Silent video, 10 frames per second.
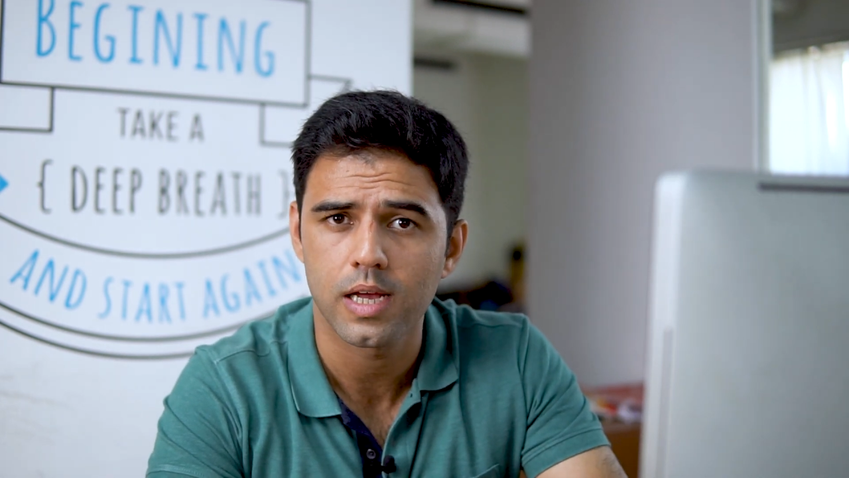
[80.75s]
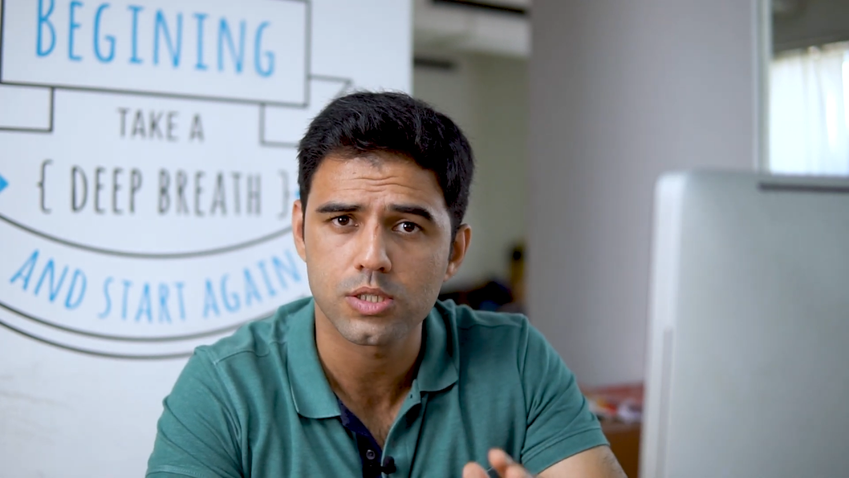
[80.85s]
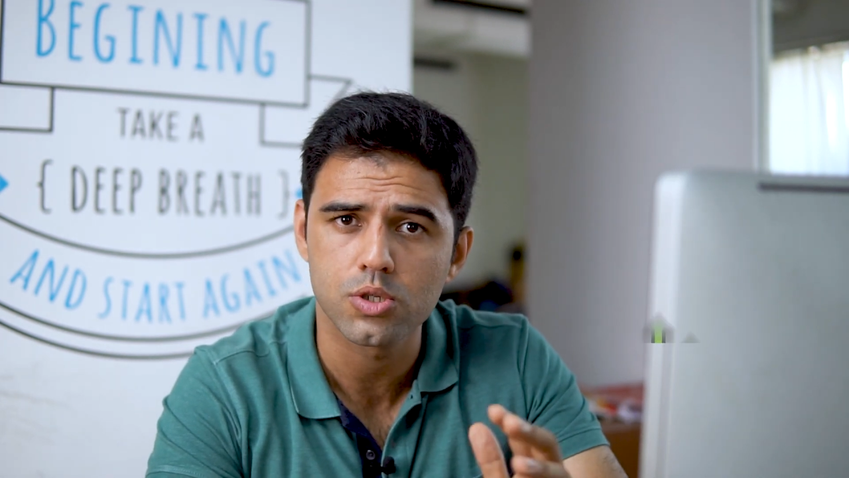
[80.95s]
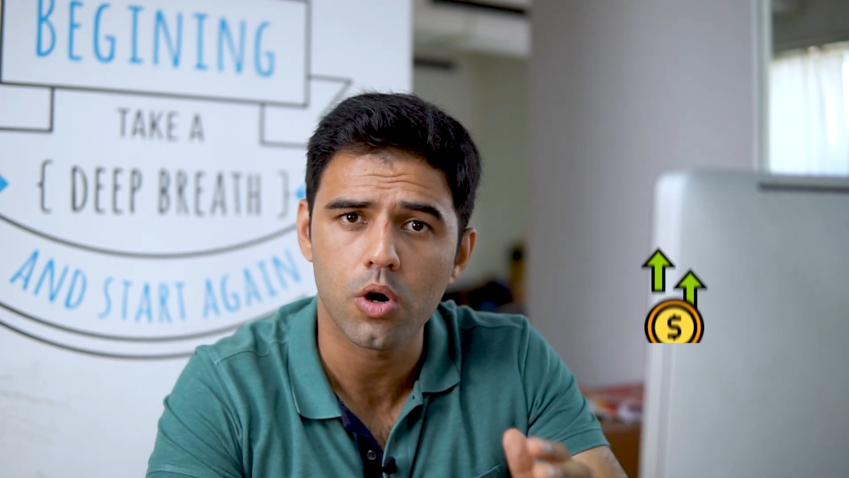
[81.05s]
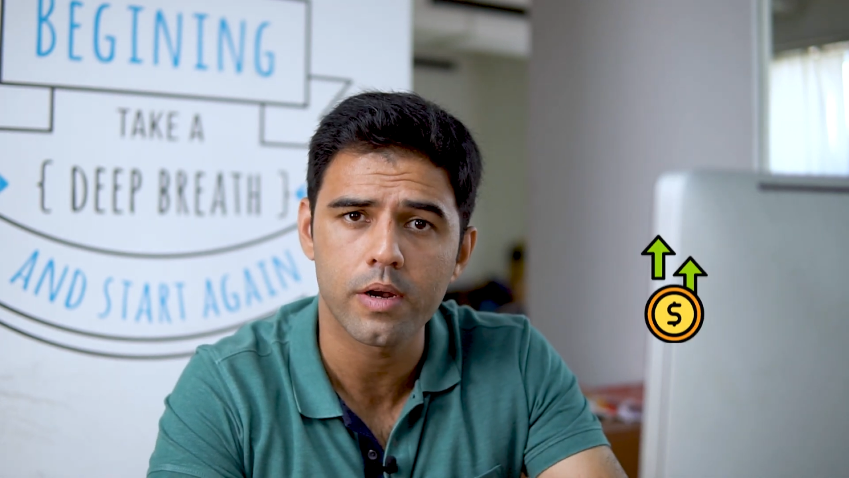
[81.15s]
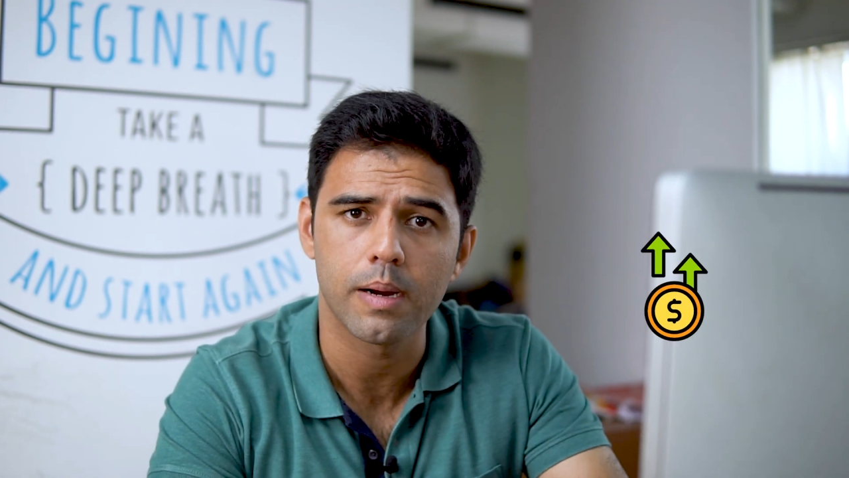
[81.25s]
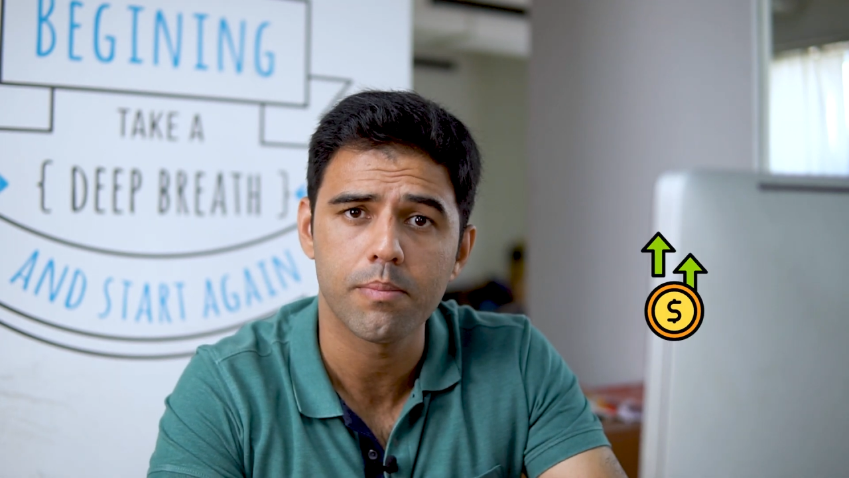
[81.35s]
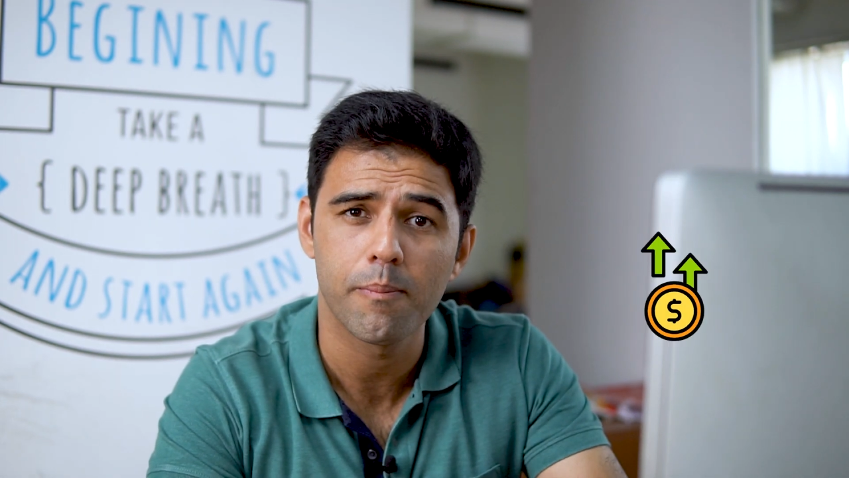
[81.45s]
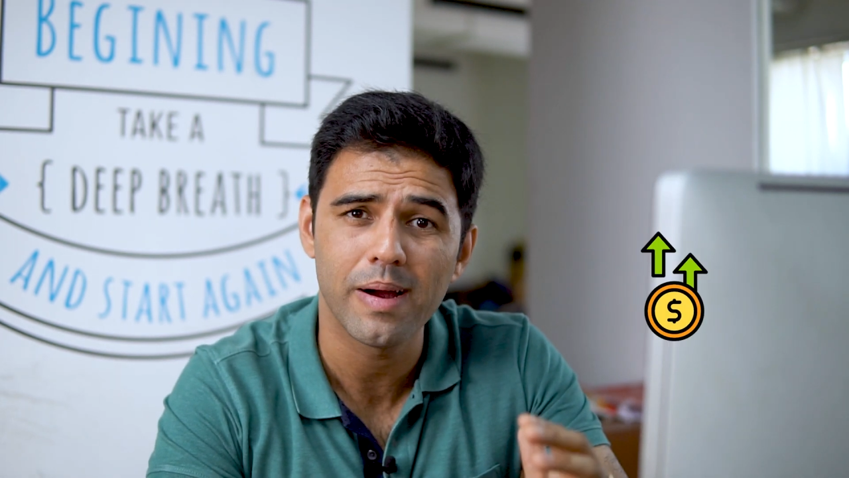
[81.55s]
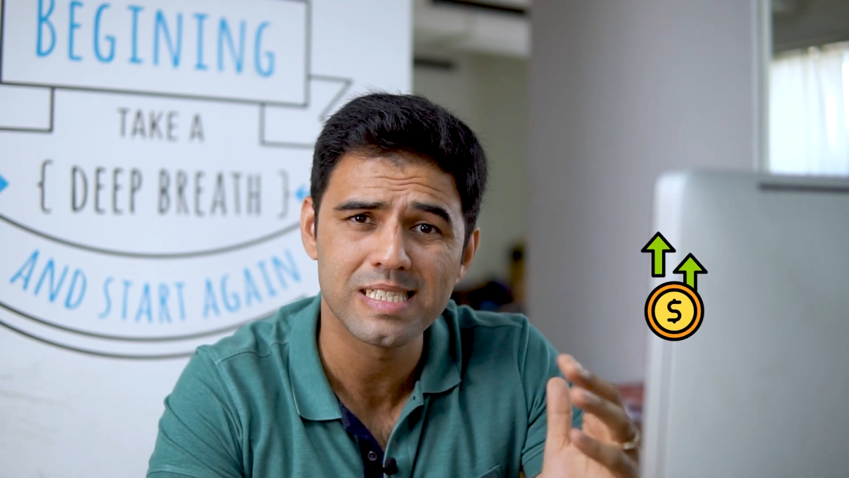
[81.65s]
has gone
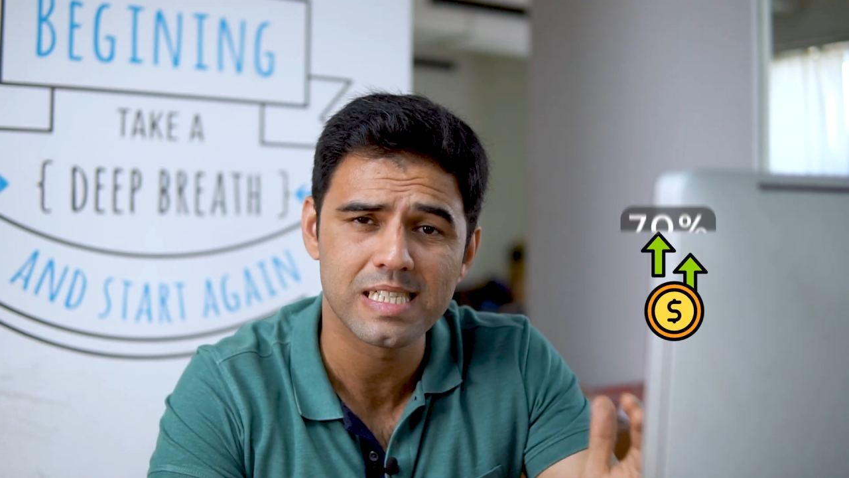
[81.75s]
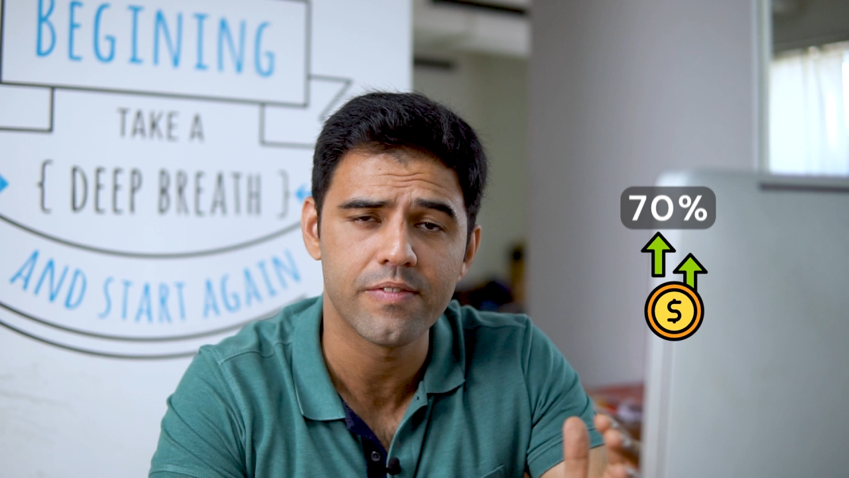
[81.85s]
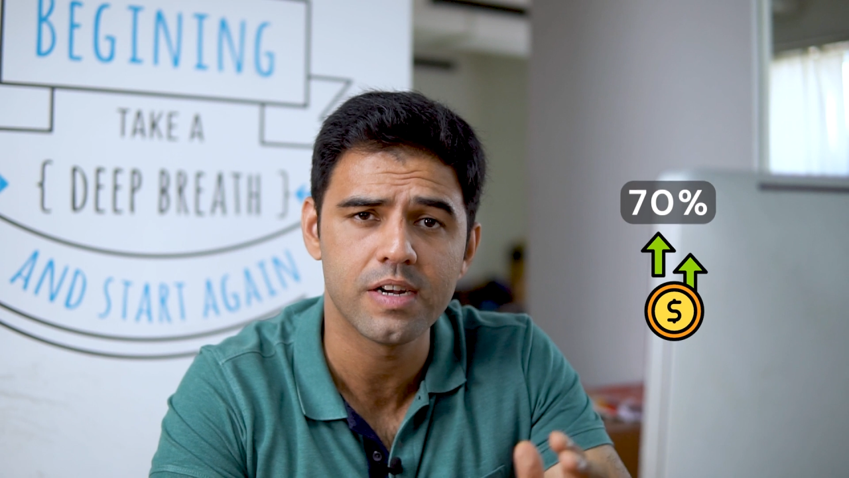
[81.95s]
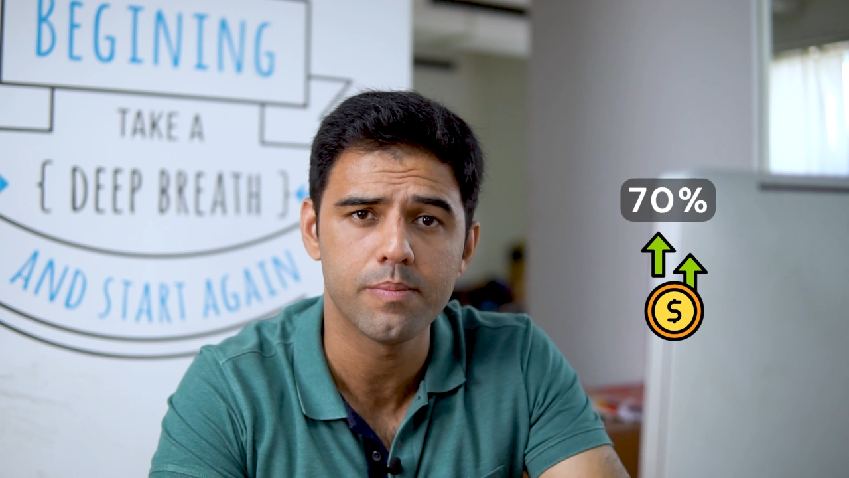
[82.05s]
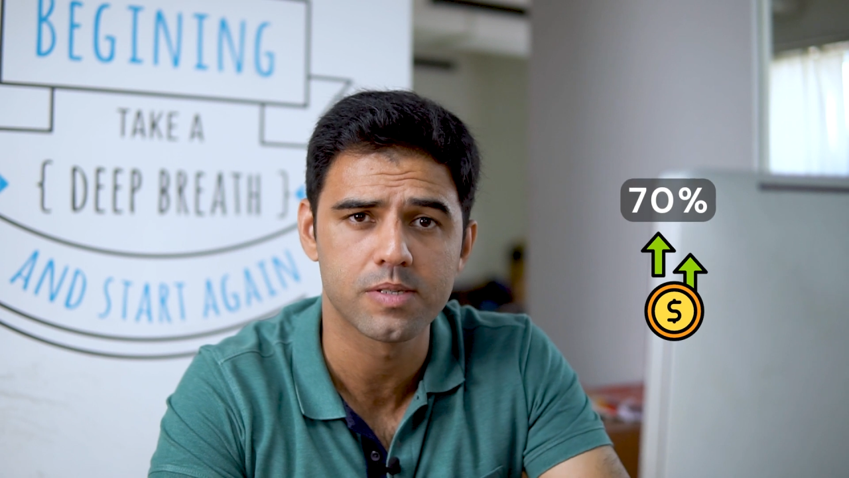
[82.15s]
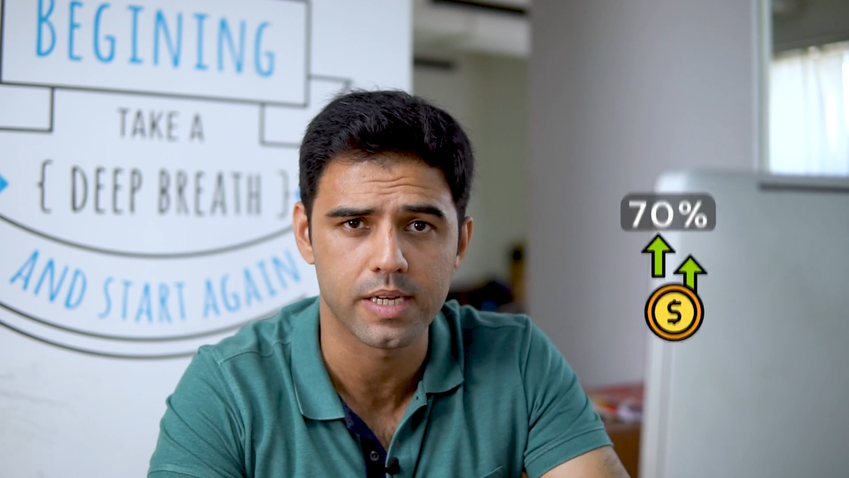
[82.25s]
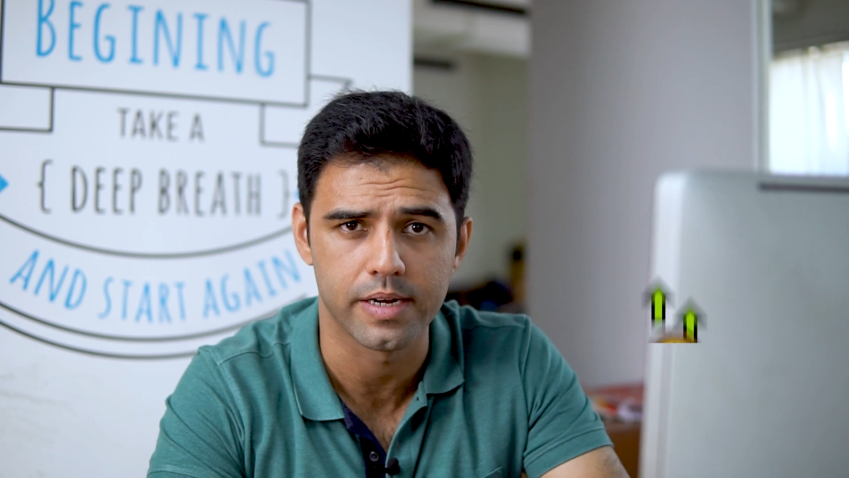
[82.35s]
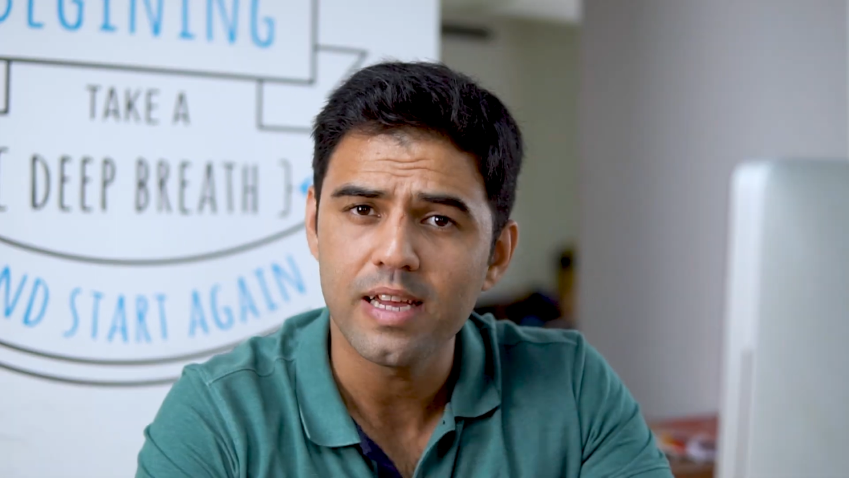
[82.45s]
up by 70%,